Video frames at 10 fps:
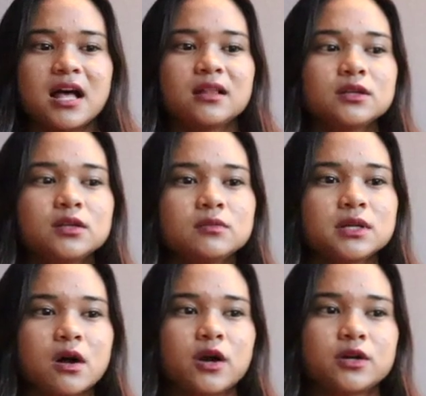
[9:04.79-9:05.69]
a little
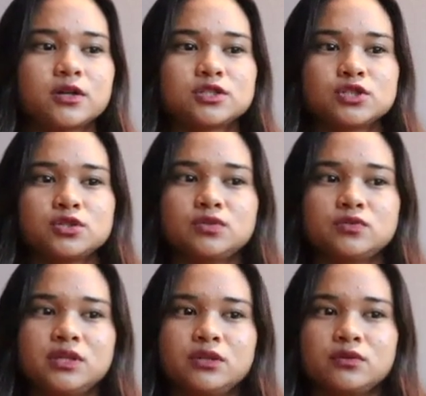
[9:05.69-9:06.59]
bit harder
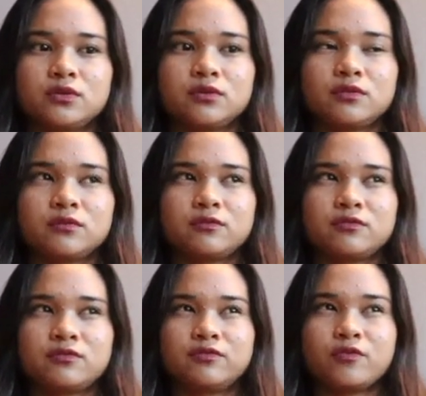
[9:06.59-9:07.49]
to either
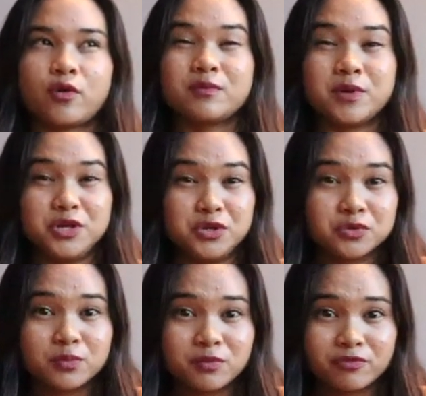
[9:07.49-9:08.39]
form a new
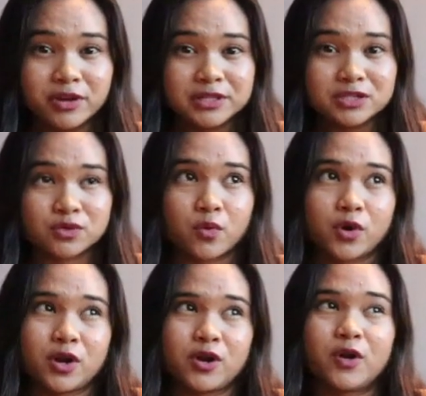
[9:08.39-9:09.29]
group of friends
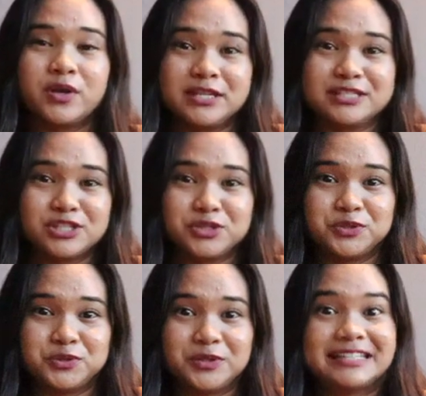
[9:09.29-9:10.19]
or go
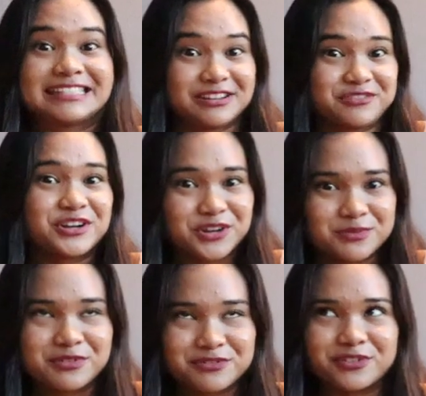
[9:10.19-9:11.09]
into a different
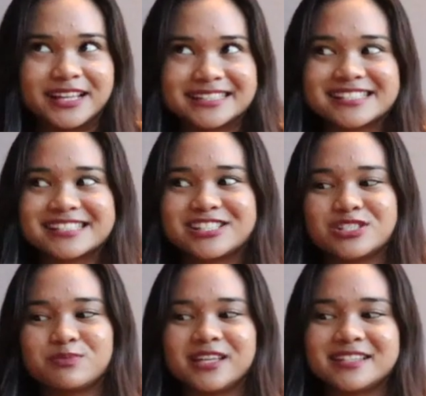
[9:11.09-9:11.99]
group of friends,
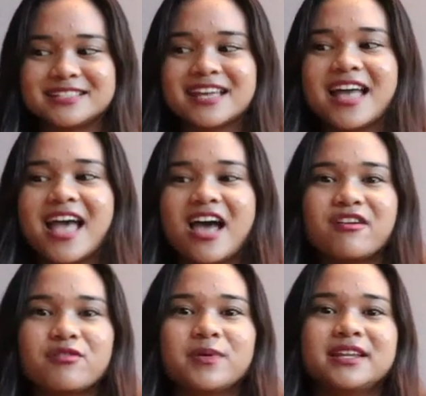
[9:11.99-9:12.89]
just because
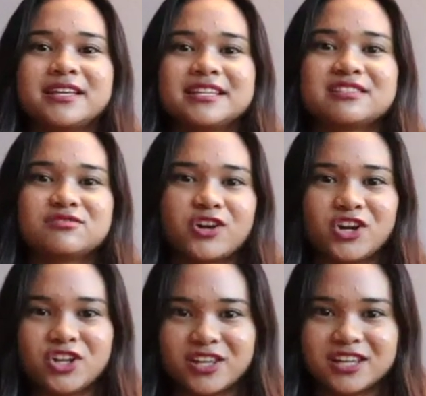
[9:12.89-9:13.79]
everybody is
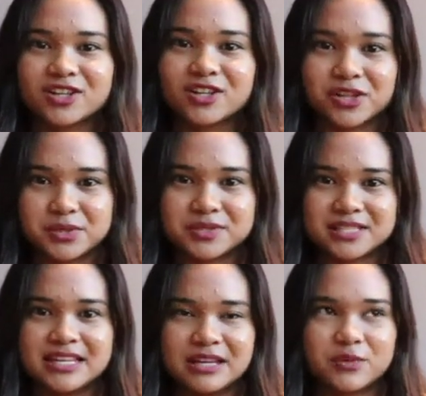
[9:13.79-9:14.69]
very
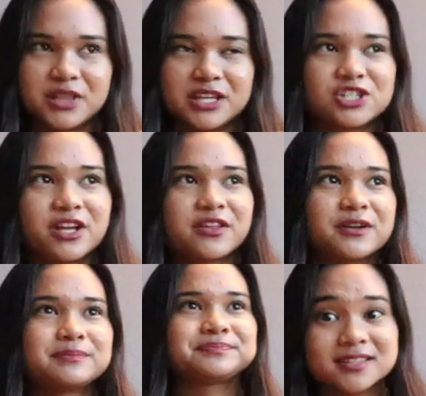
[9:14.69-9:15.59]
close-knit with each
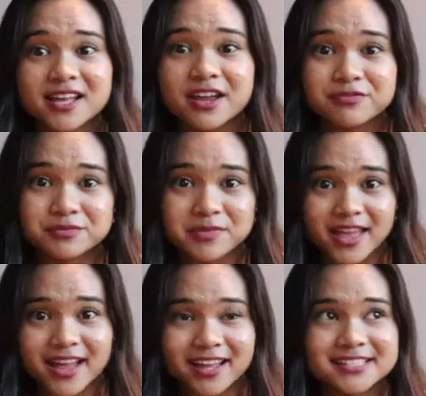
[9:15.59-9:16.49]
other. Aside from
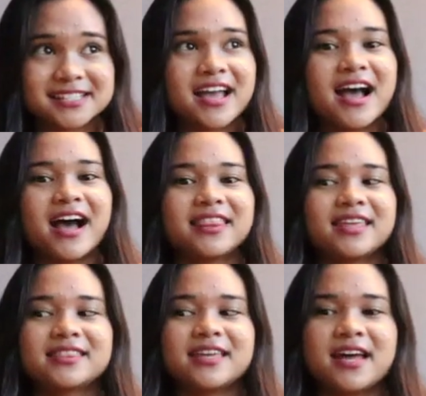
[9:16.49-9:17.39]
that, I
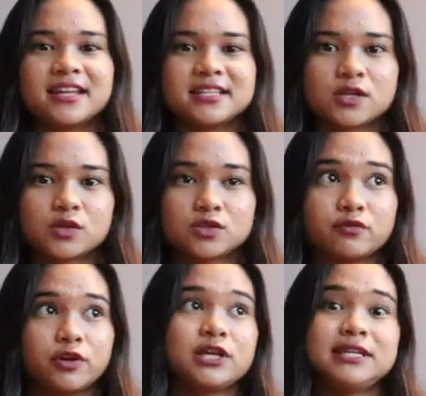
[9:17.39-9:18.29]
think that it's also
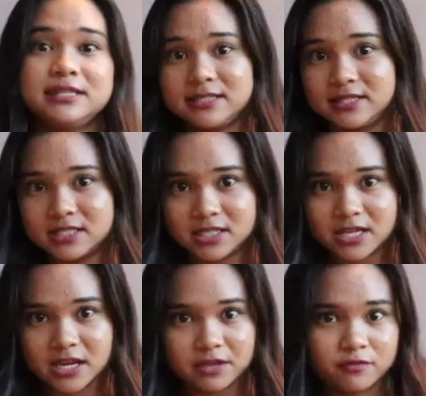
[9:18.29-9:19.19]
very easy to
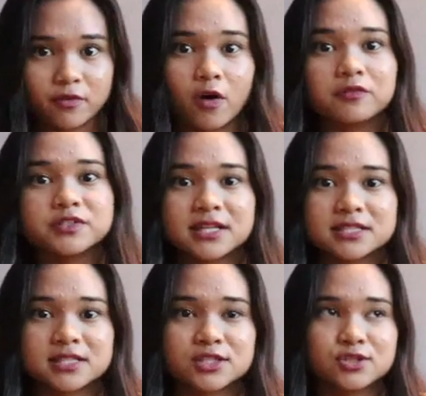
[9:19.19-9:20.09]
get involved at
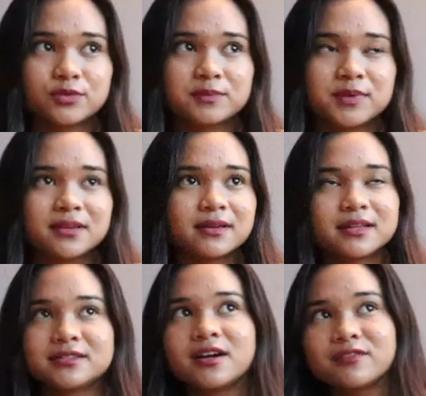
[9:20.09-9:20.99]
CSUMB,
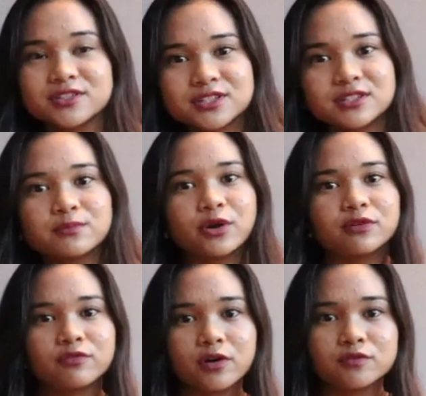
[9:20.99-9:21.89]
and obviously the more
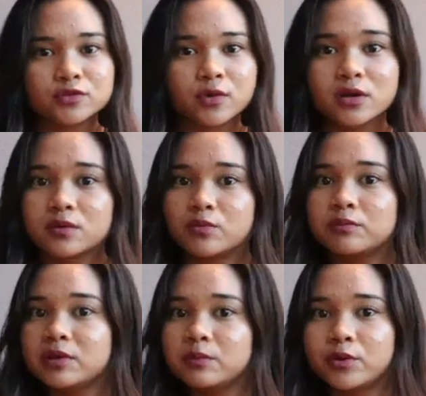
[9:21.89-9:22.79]
involved you are, the more
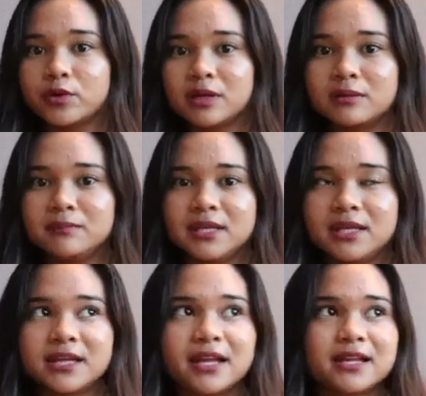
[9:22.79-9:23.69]
people you're going to
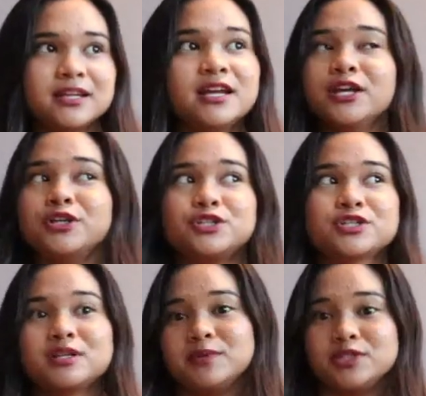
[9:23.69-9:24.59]
meet and you're just
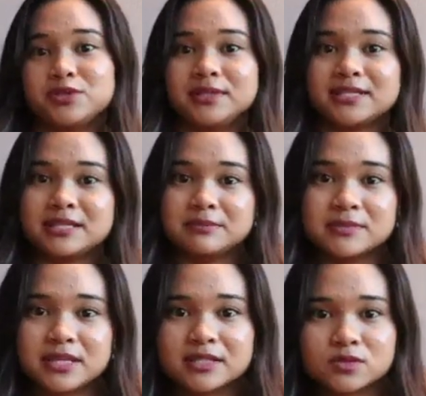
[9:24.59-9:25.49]
going to be doing the same
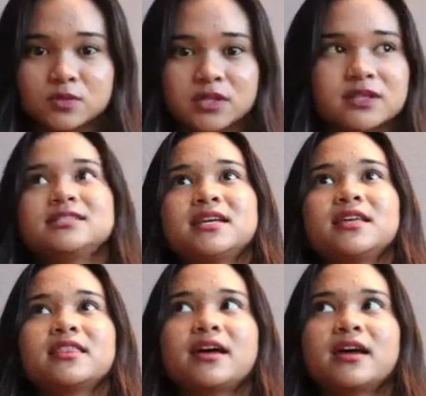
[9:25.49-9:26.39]
things with. I'd say
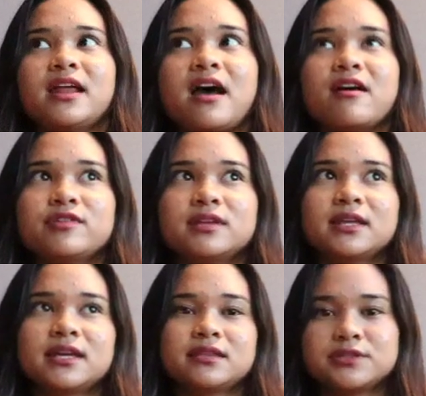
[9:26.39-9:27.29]
that having
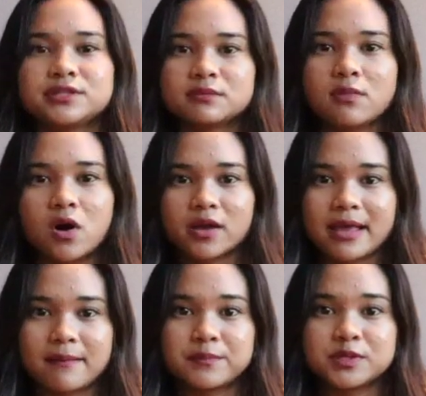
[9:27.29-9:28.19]
the small
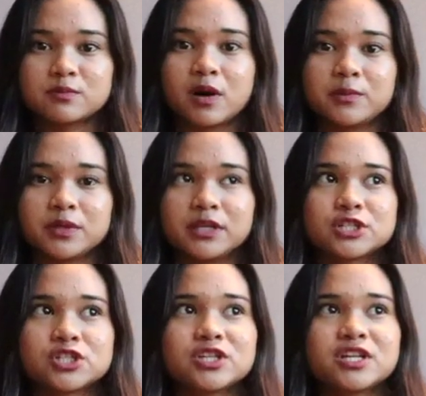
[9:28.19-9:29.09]
campus
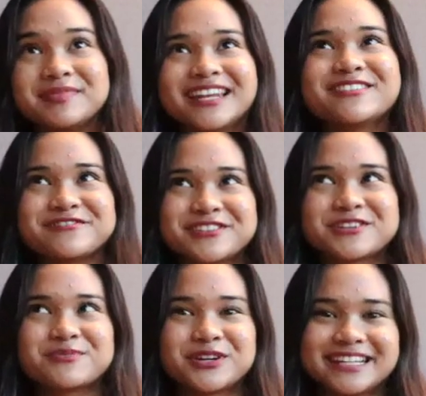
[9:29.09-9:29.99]
population made it
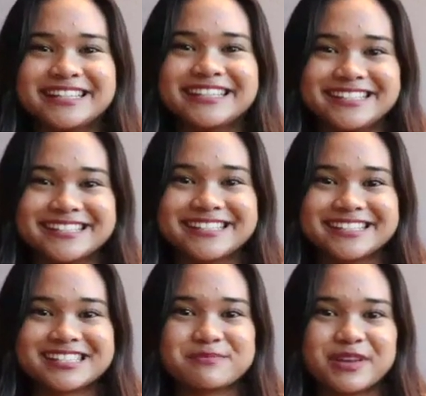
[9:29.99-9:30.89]
feel pretty easy
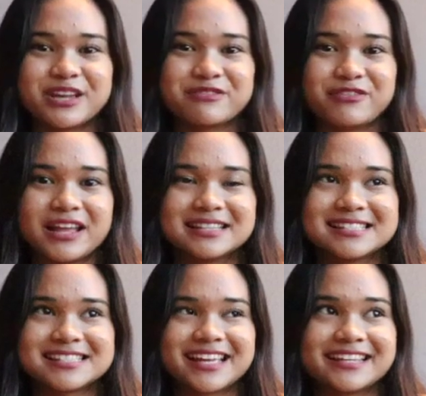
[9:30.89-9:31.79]
to make
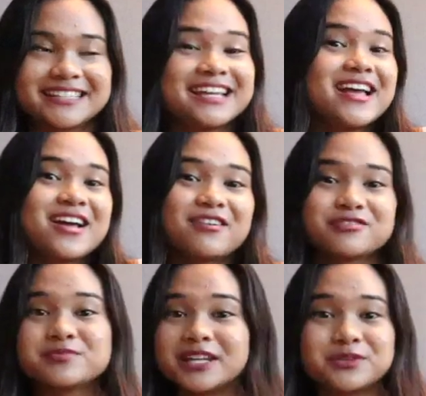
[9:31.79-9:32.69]
friends, and
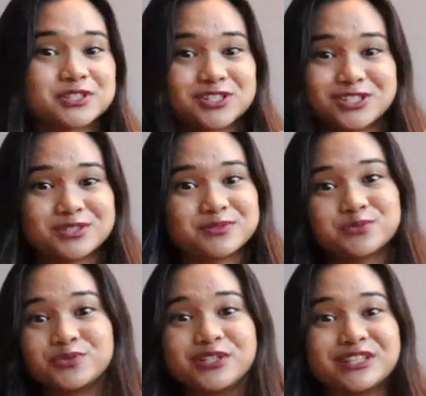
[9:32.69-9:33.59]
everybody was just
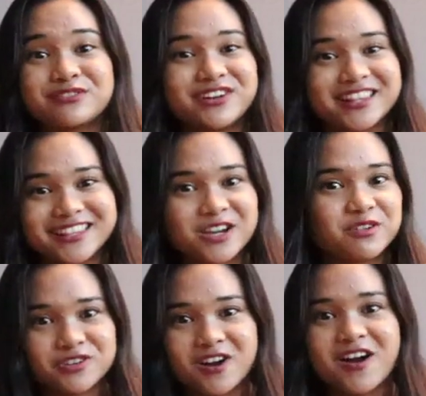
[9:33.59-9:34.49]
really friendly
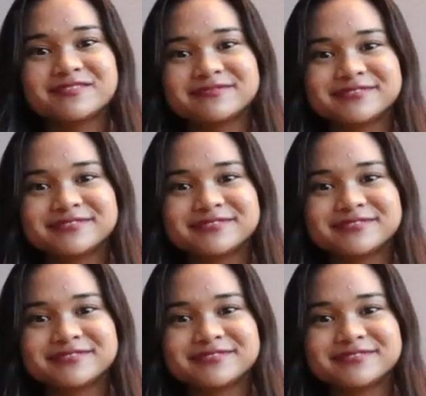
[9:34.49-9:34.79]
overall.